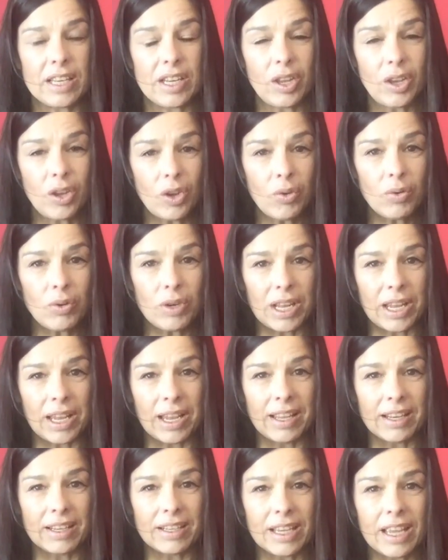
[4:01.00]
that you
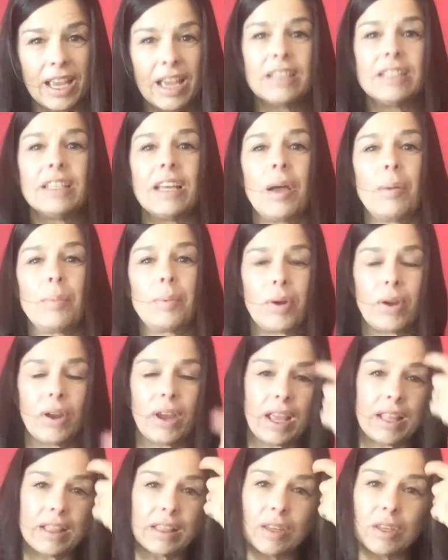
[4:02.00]
need to help
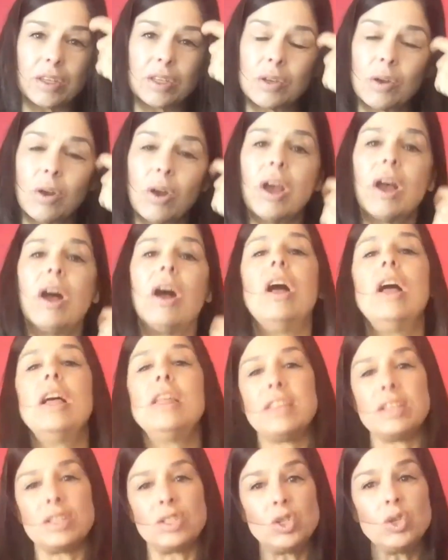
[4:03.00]
create the soil
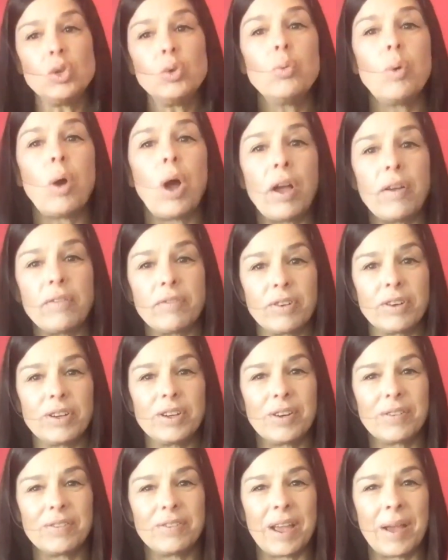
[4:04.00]
that you want for
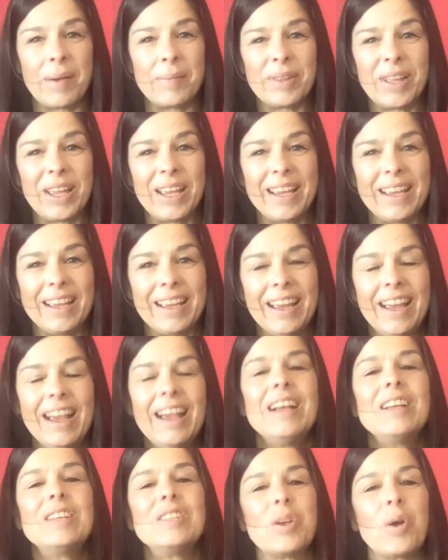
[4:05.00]
your family.
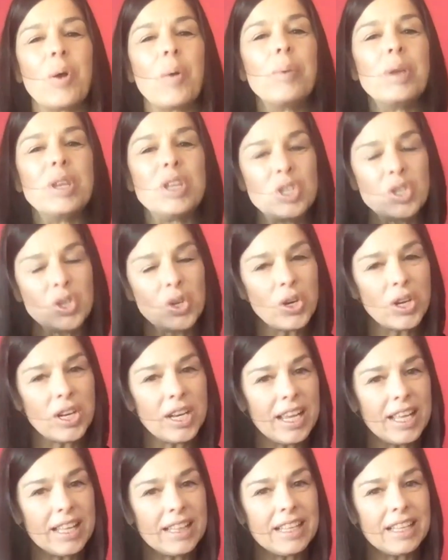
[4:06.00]
So be sure and
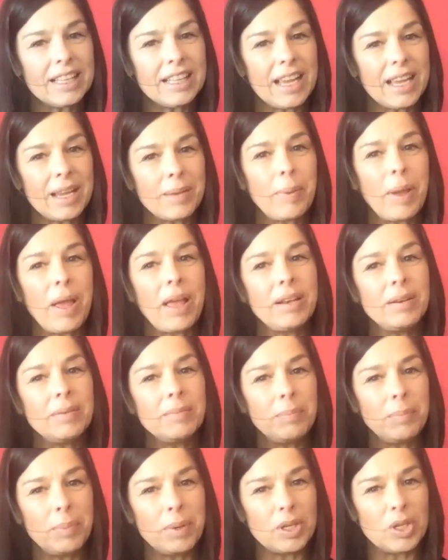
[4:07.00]
hit the like
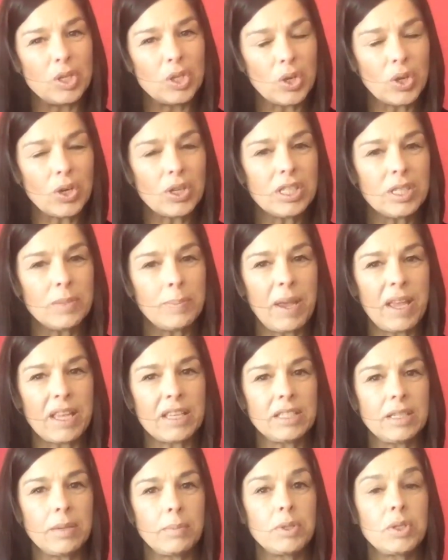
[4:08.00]
button, be sure and smash
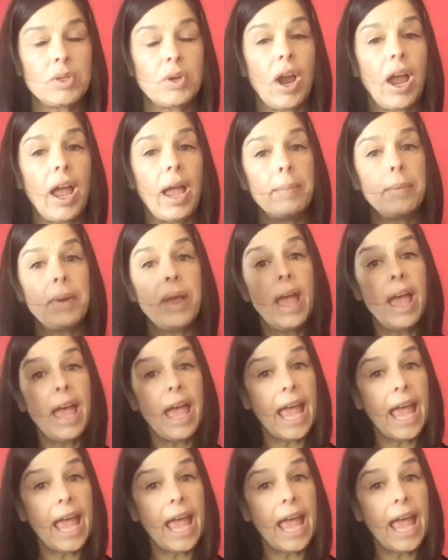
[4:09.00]
subscribe,